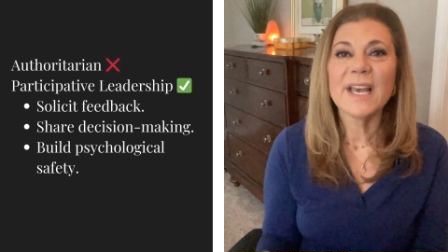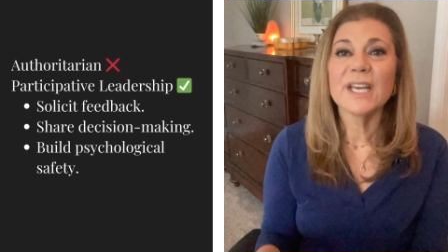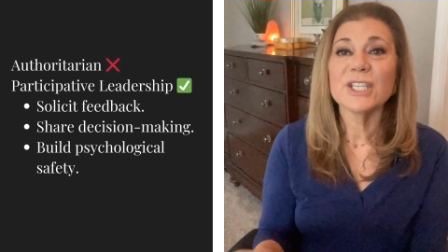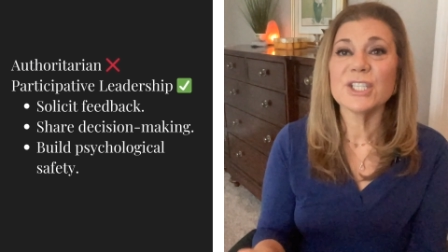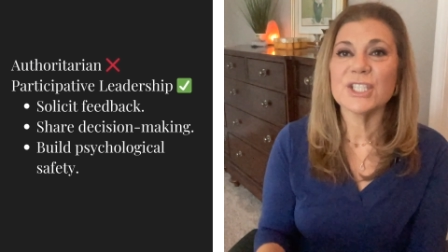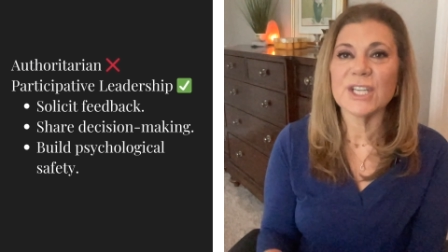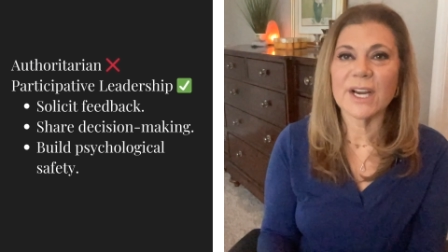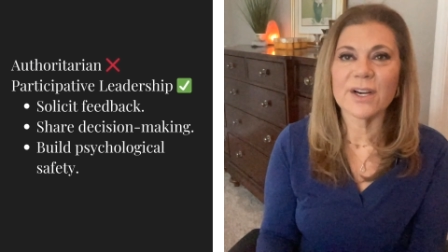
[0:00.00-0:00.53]

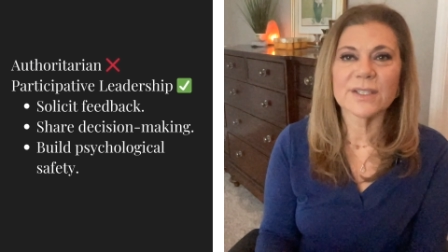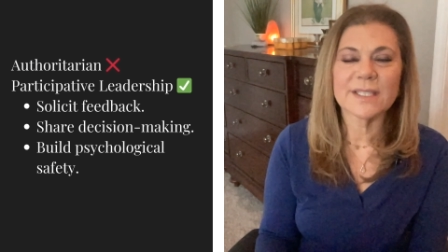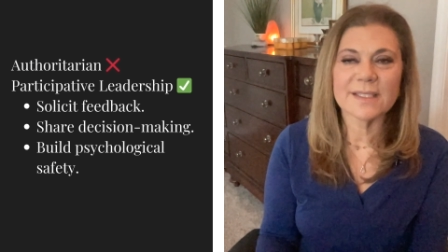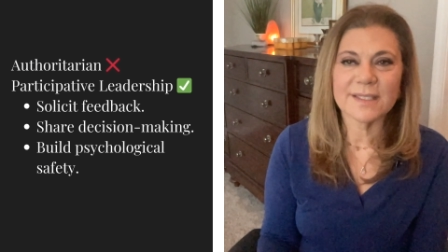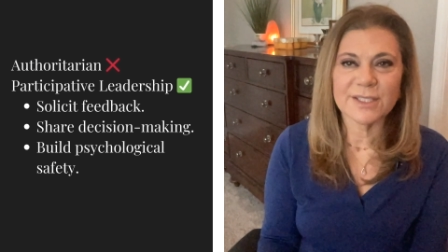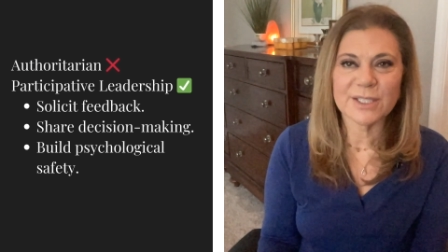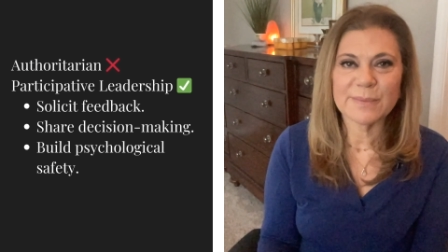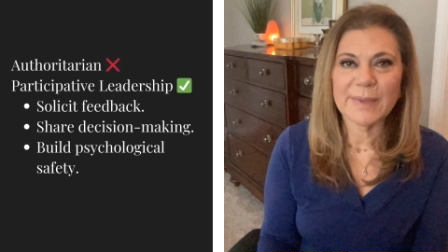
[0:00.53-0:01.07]
Share
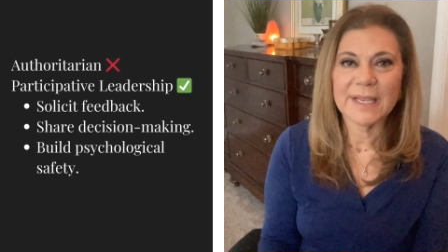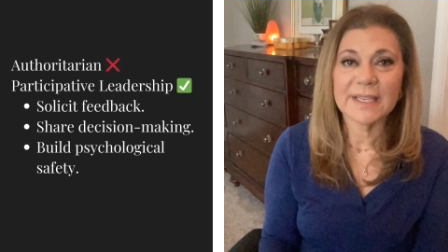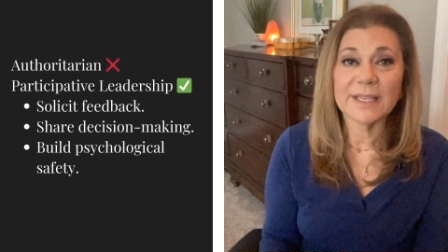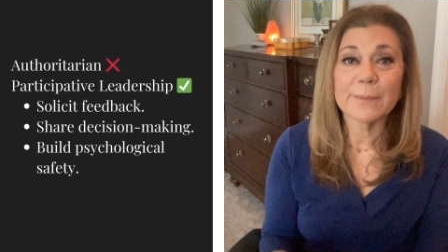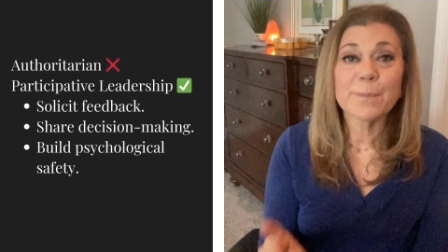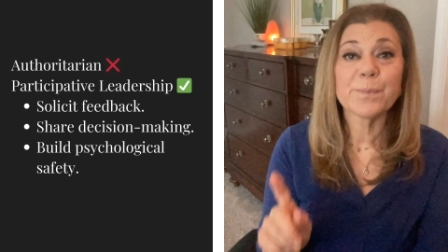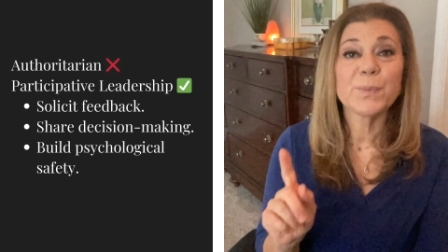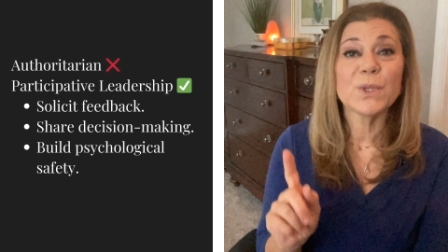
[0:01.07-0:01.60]
decision
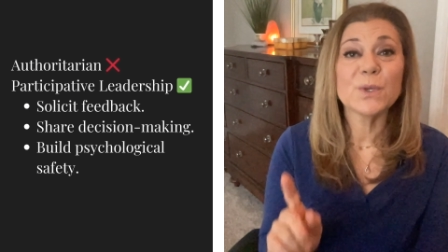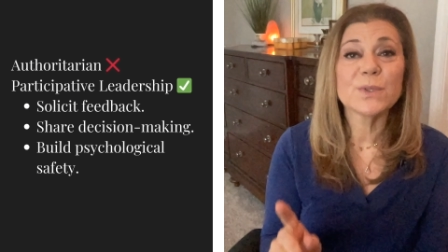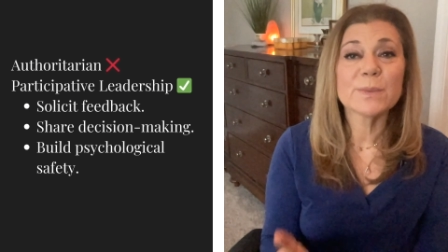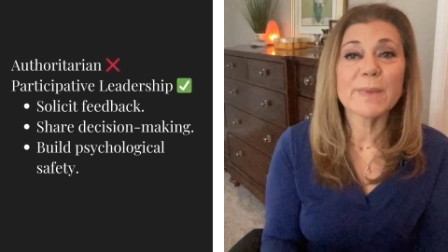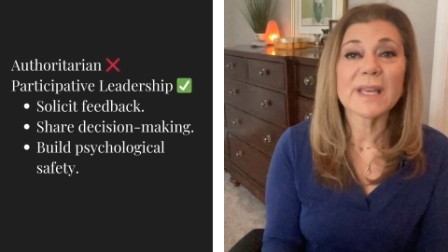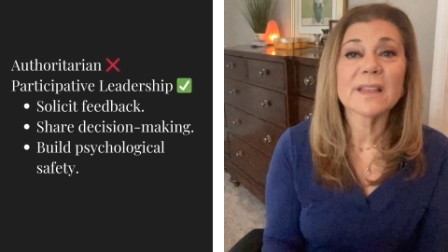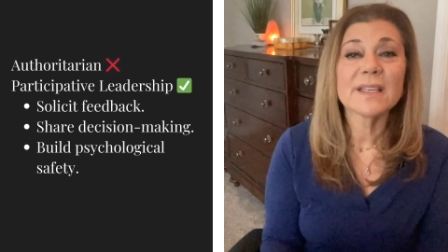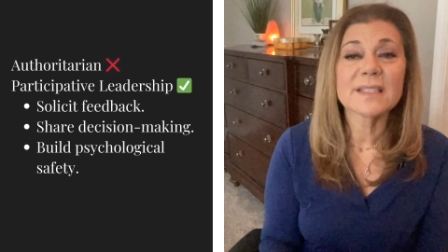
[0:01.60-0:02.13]
making. Use
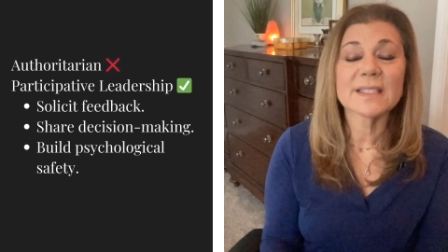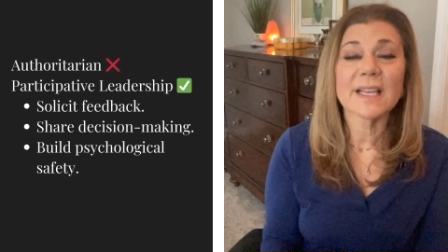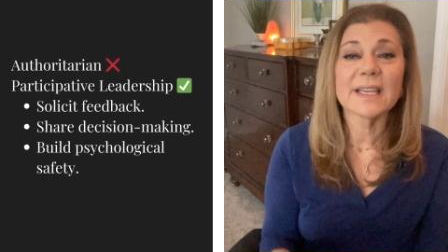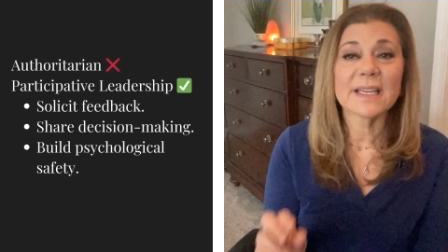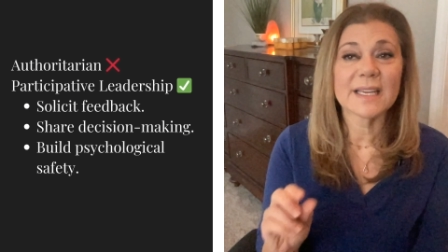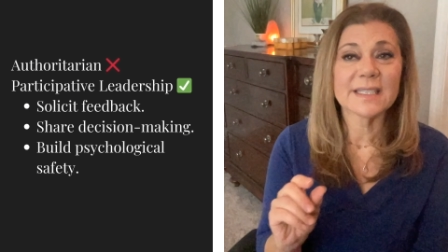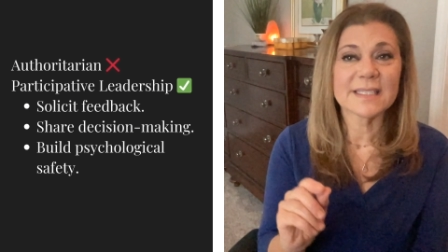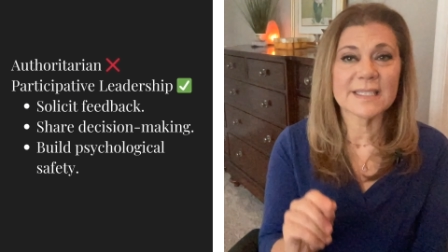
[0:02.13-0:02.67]
methods like
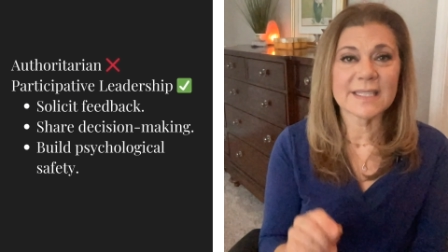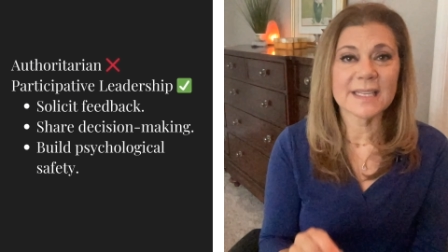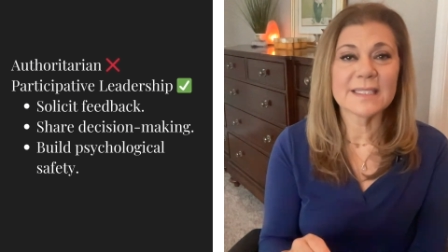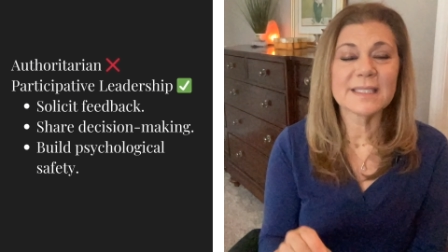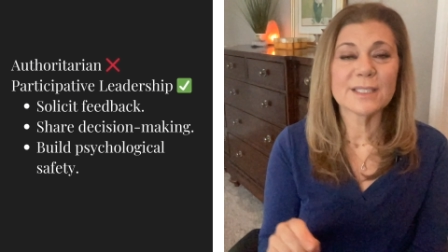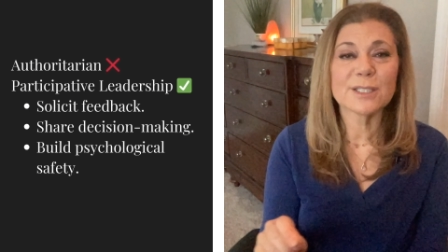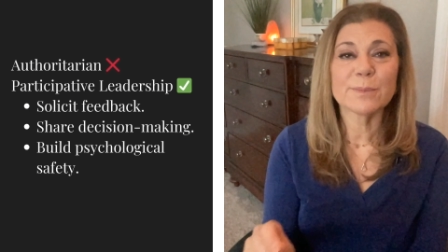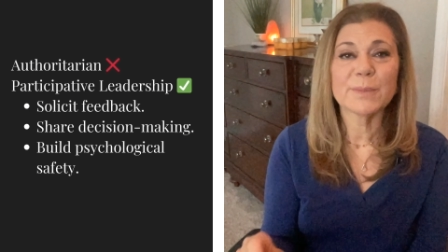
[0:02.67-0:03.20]

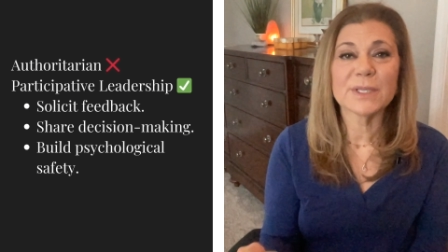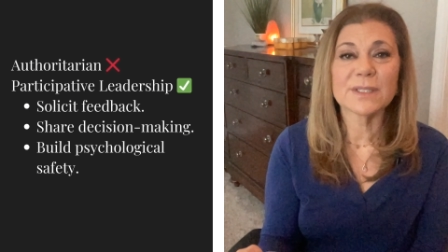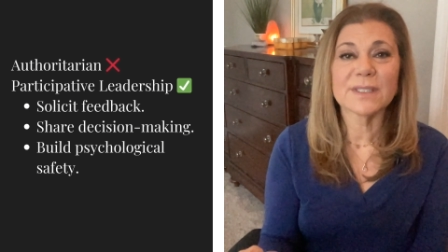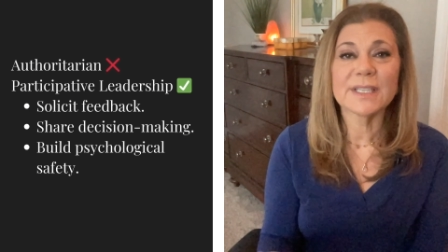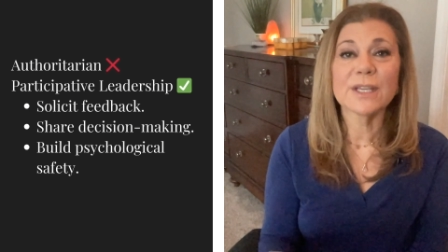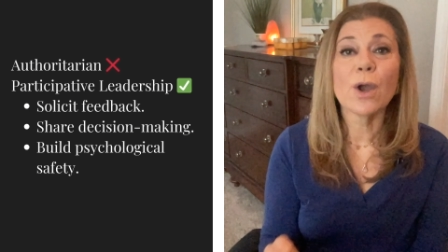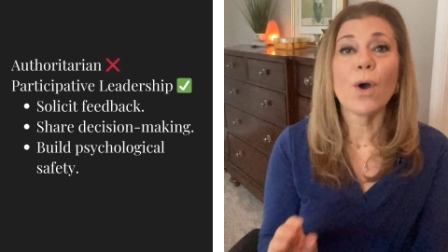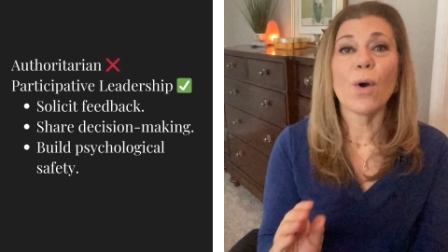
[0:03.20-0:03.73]
consensus
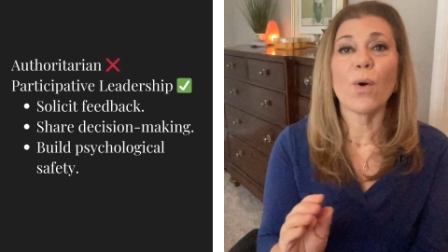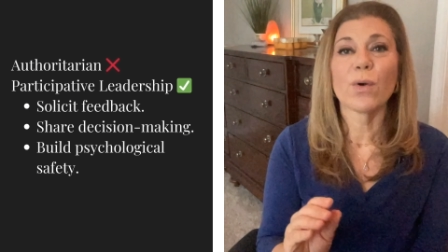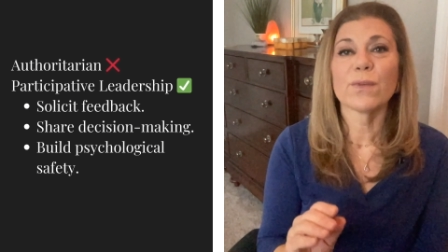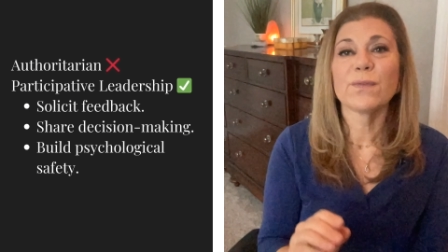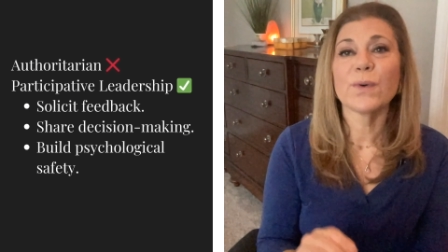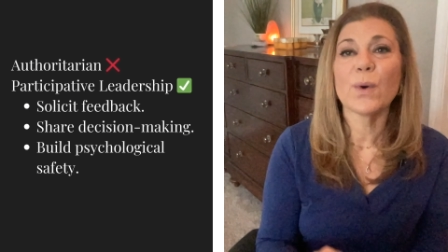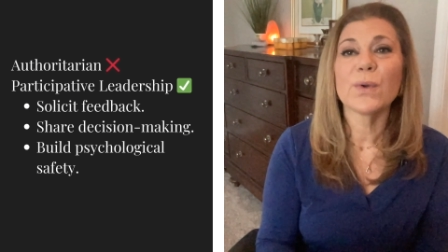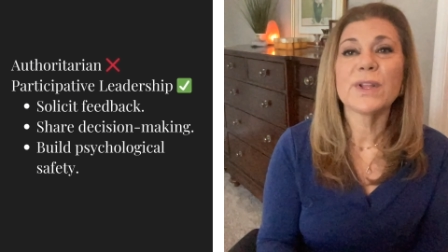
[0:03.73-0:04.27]
building or
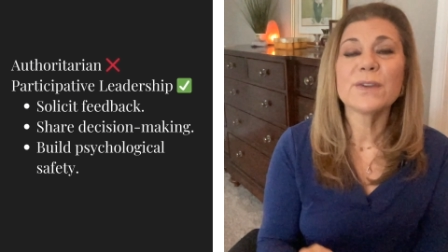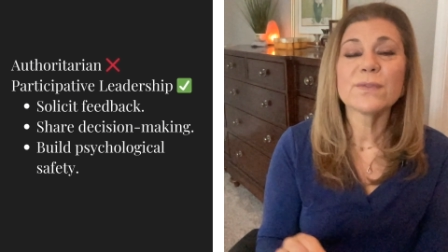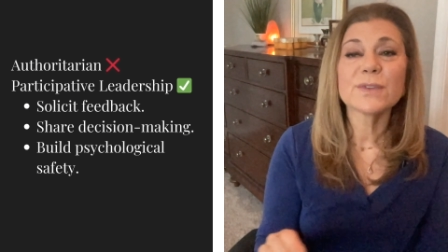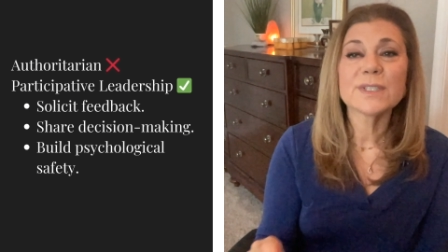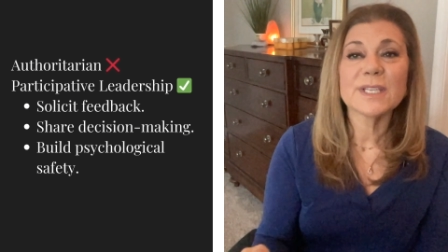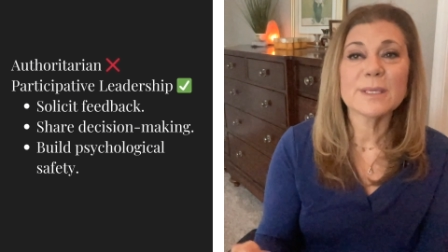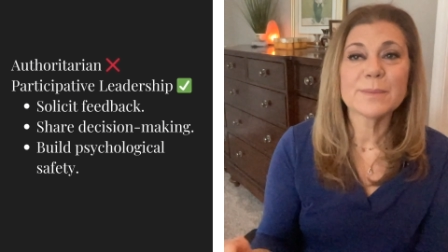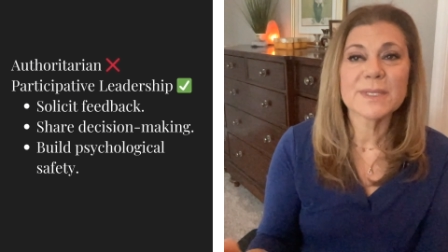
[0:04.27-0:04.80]
voting for
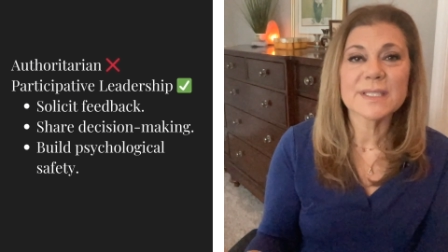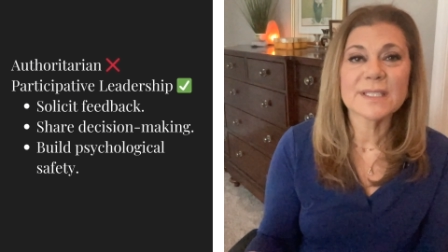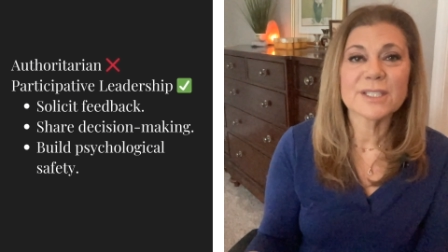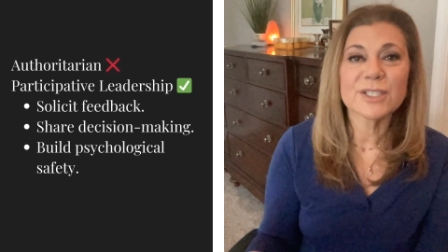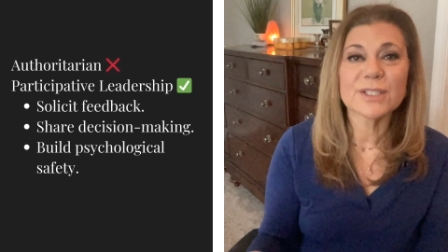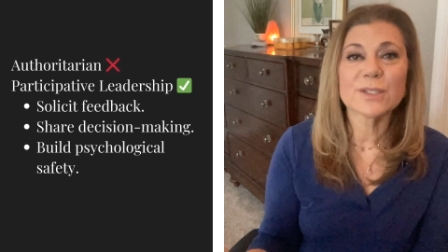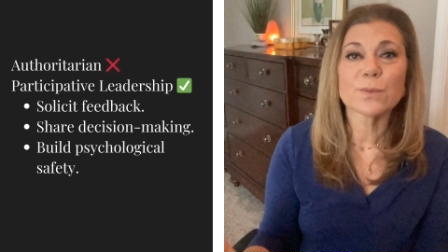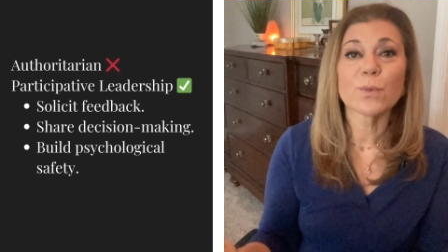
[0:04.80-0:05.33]
team
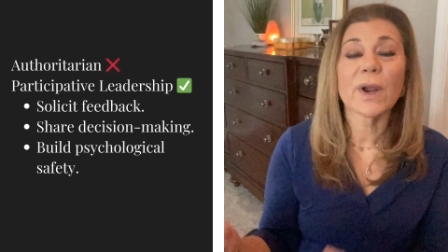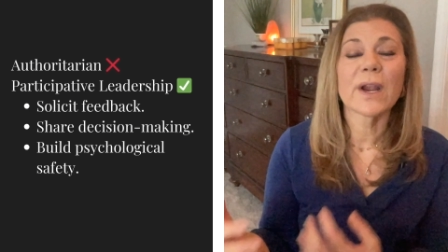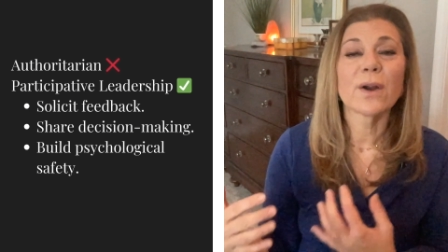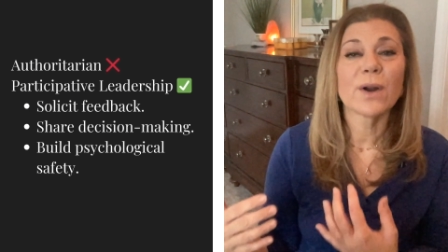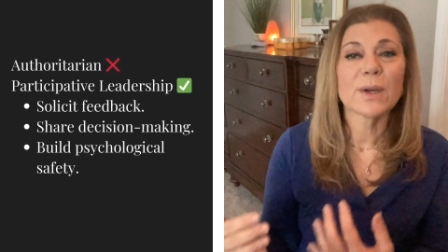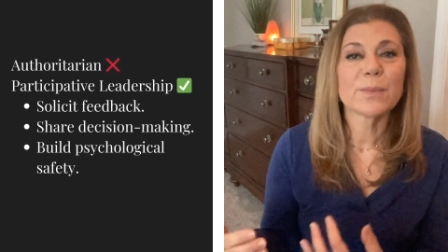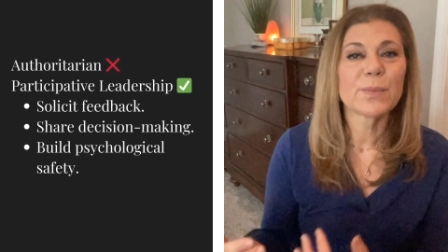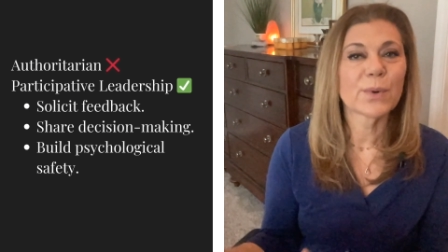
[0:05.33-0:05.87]
decisions where
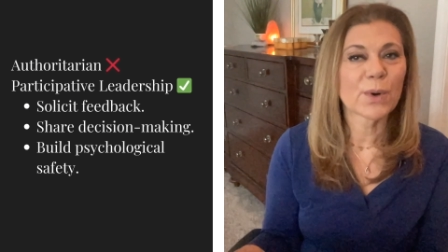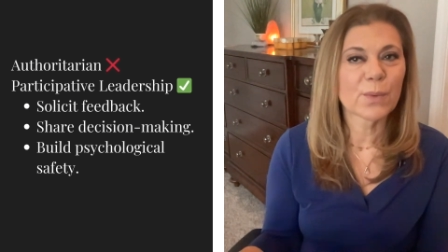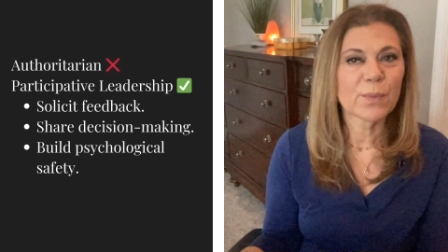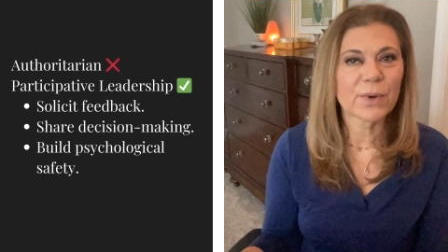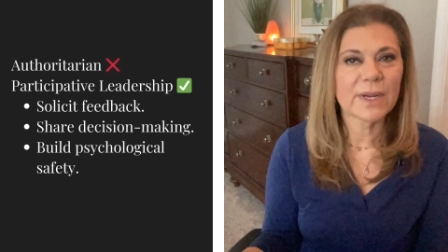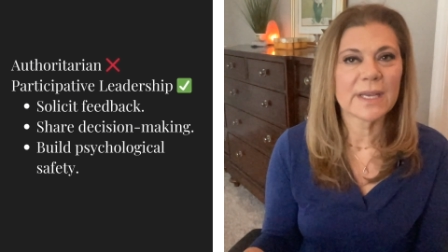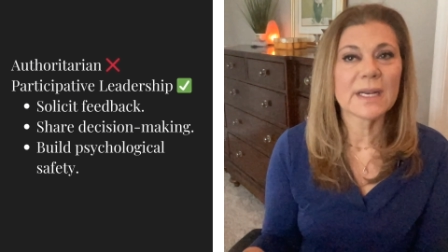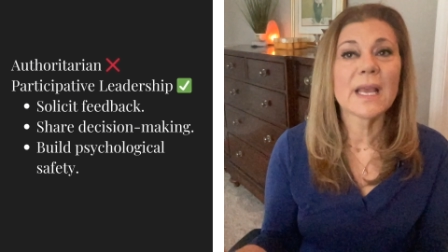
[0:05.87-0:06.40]

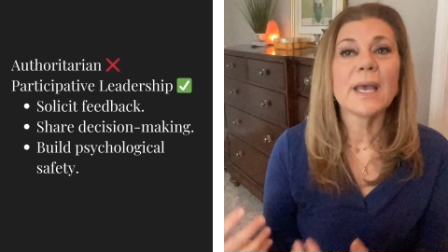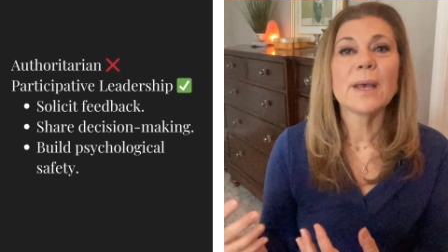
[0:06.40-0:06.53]
appropriate.